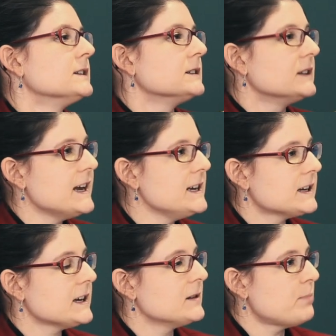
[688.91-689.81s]

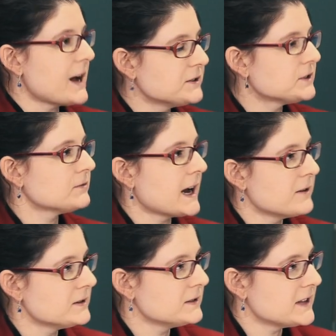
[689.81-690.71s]
Light can bounce
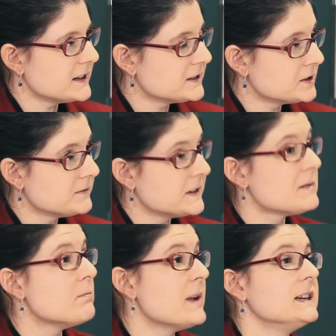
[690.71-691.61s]
around at that
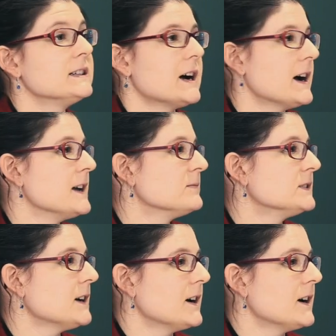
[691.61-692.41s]
surface many times,